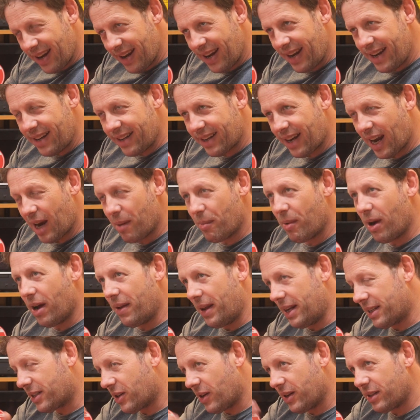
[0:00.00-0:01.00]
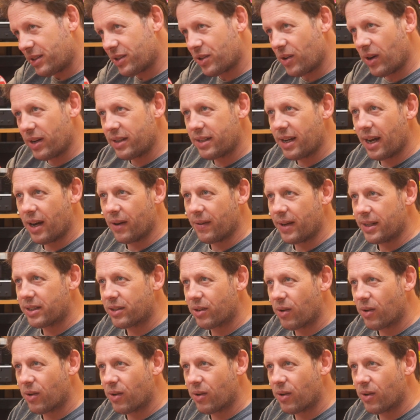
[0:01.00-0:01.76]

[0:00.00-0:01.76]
in camera, and that's going straight out. That's